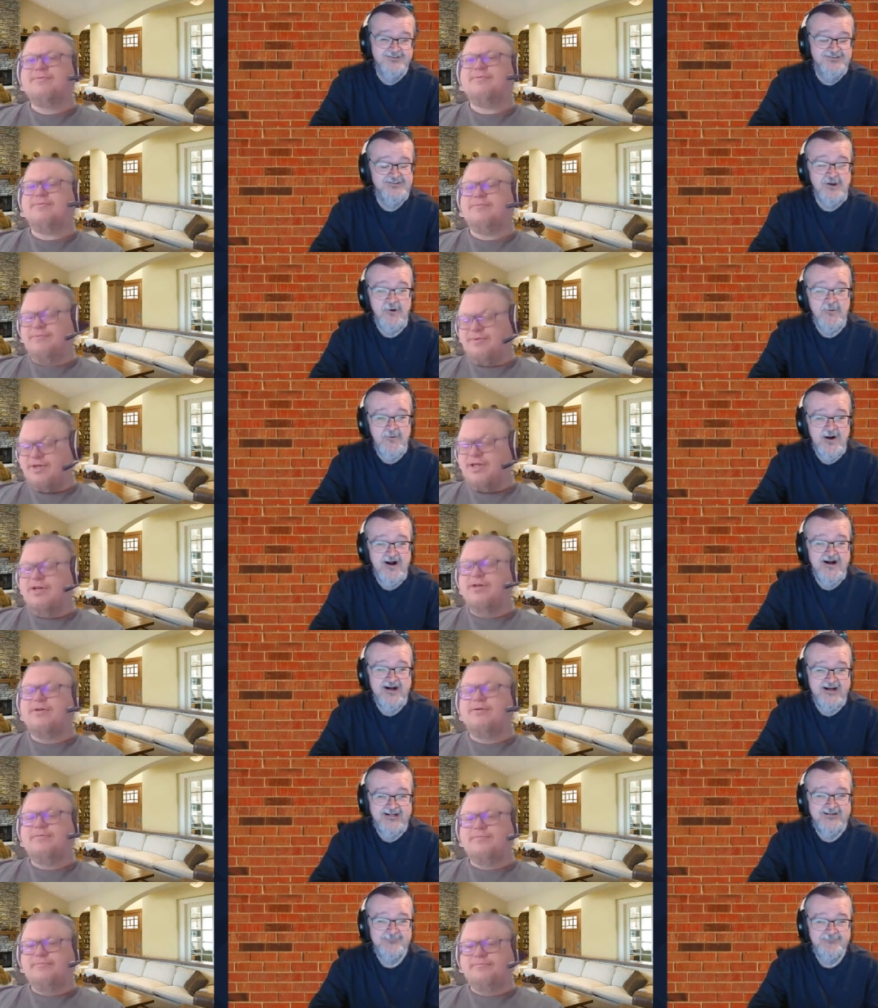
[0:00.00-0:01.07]
Speaker 1: so
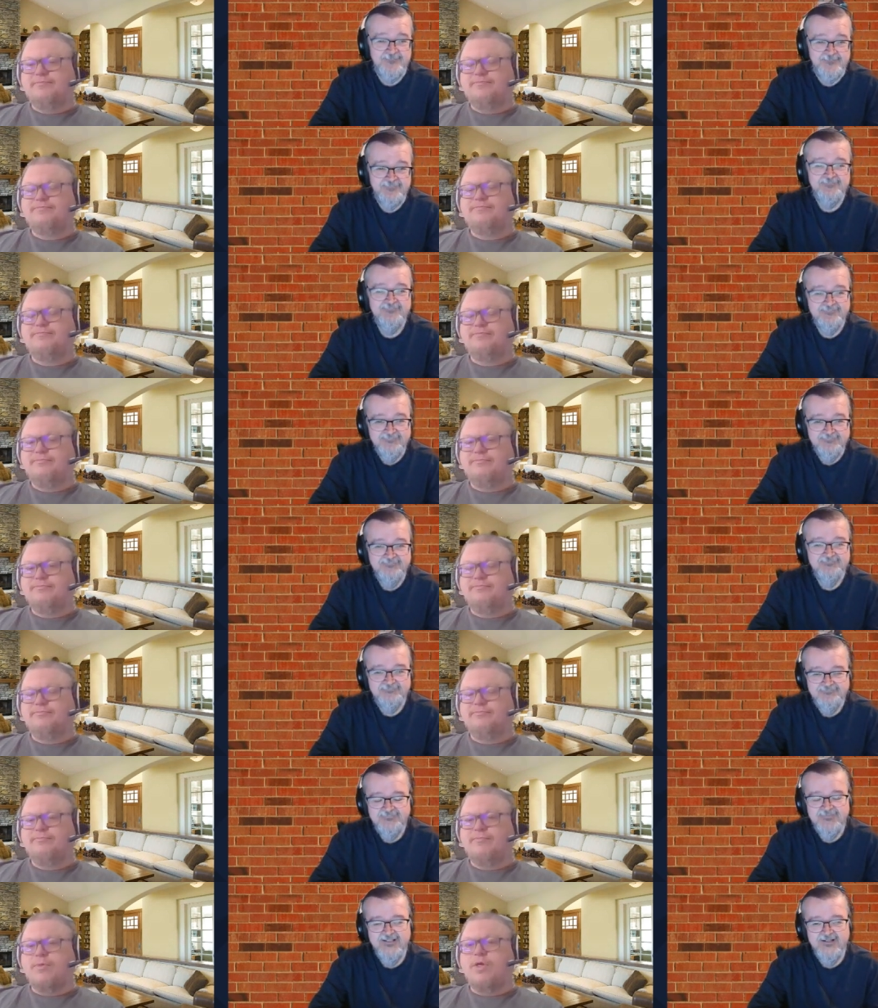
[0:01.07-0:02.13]
um,
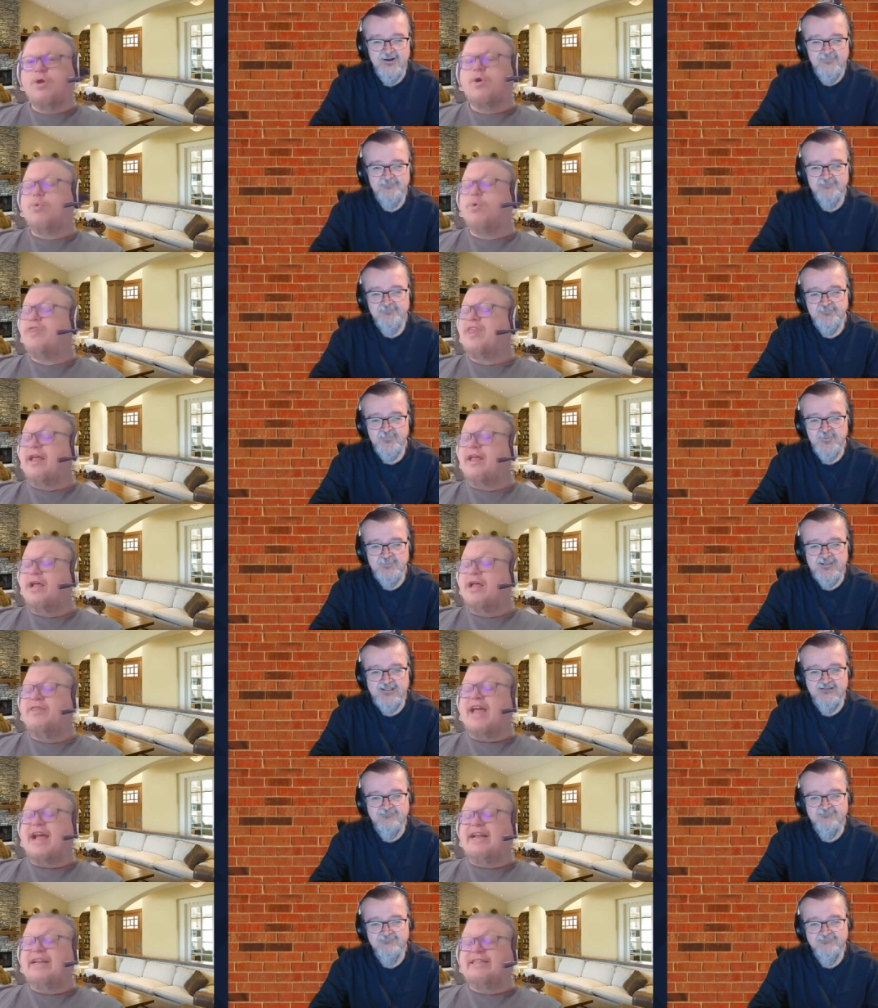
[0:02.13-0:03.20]
you
Speaker 2: know we'll be-
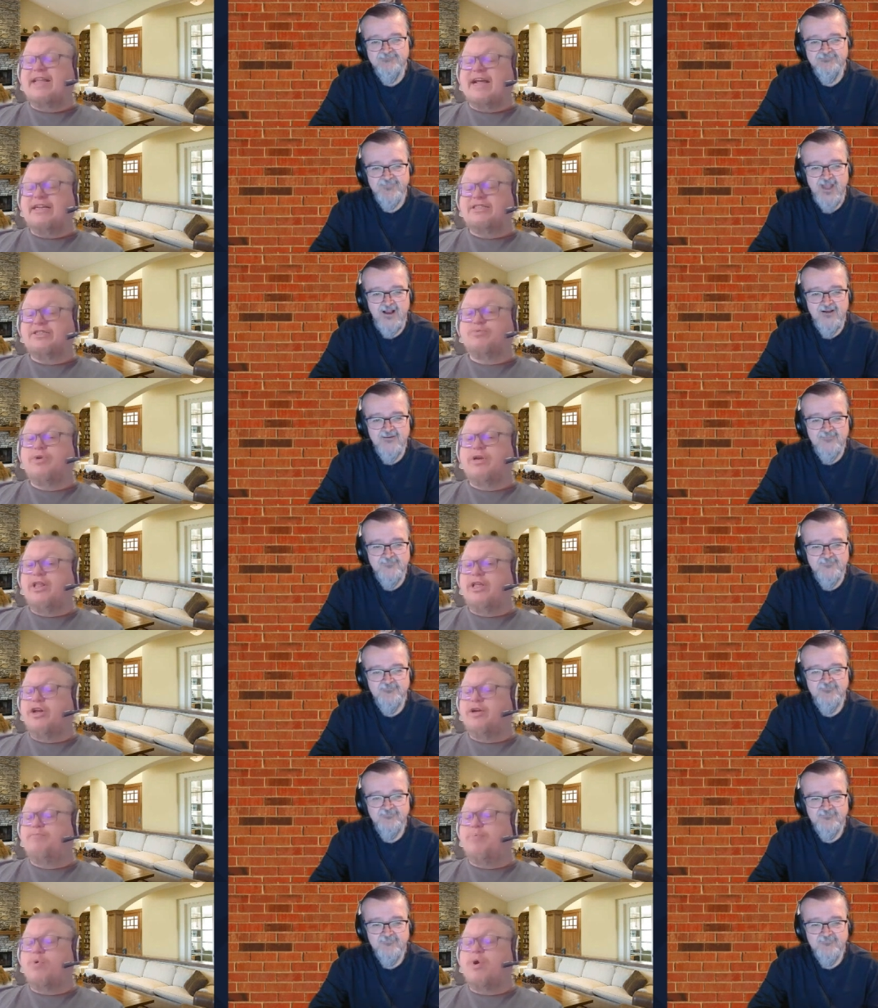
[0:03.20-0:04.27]
that that is a really
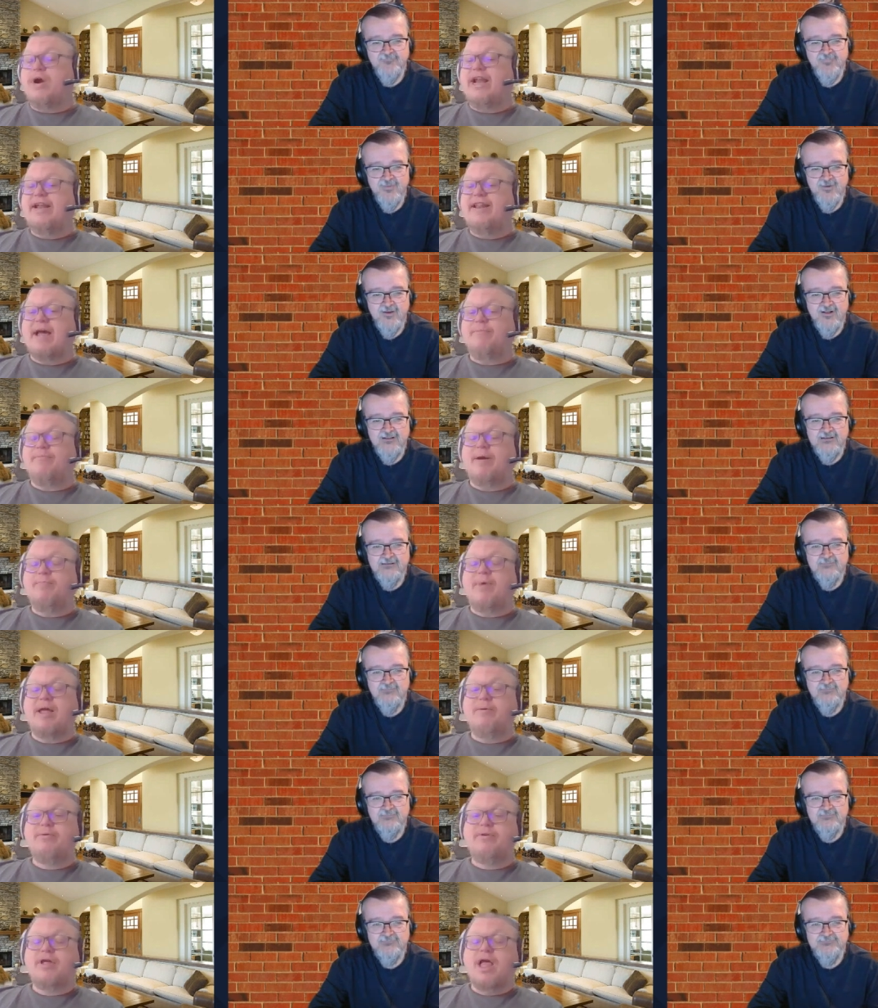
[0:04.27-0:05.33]
good point and that might,
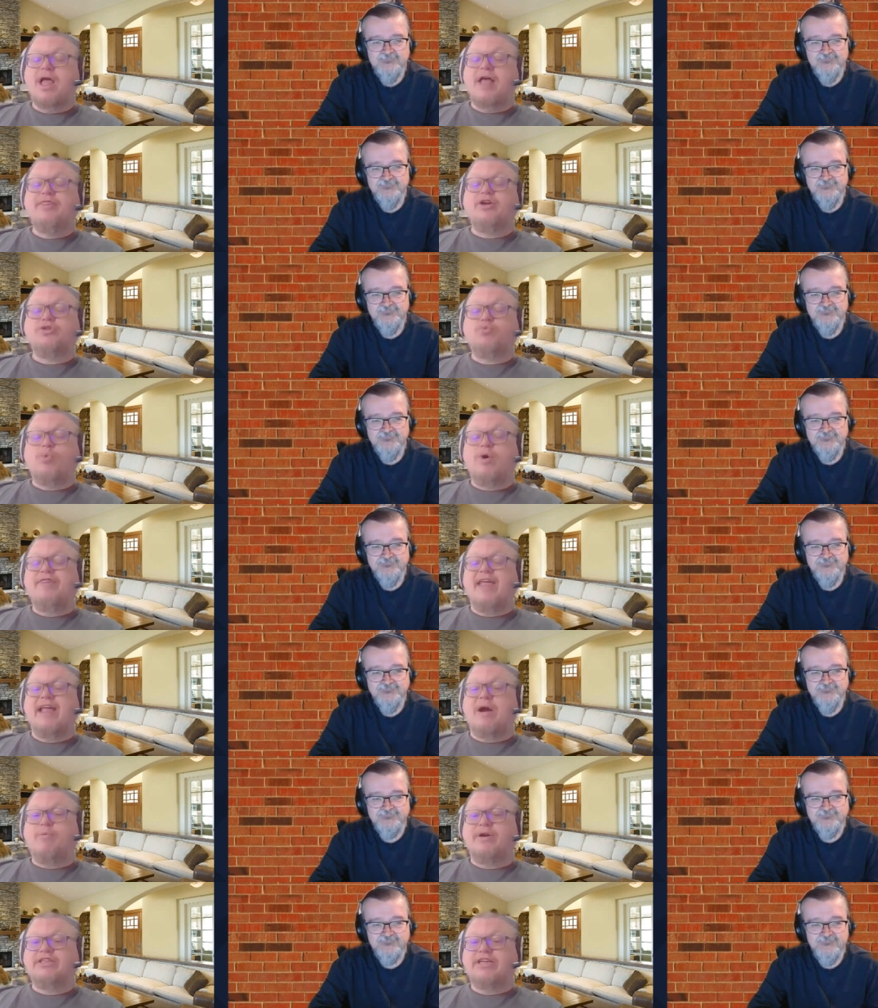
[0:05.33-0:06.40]
might there's one thing
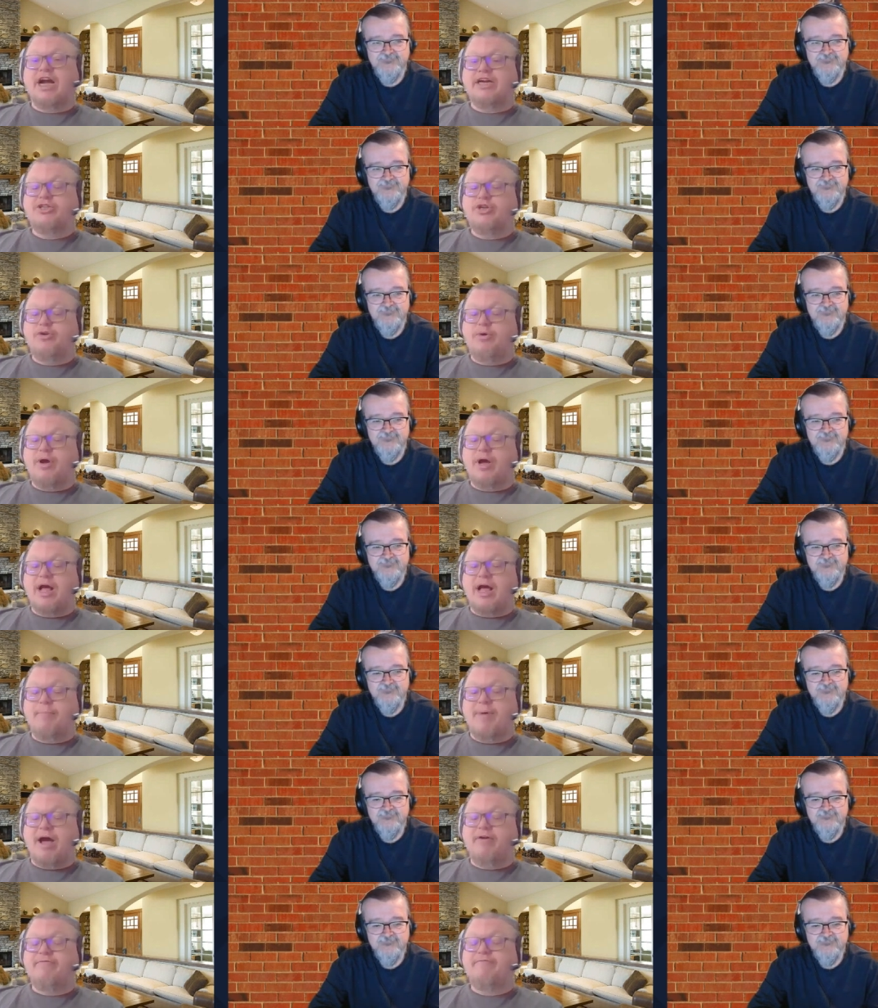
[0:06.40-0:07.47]
i want to talk to you about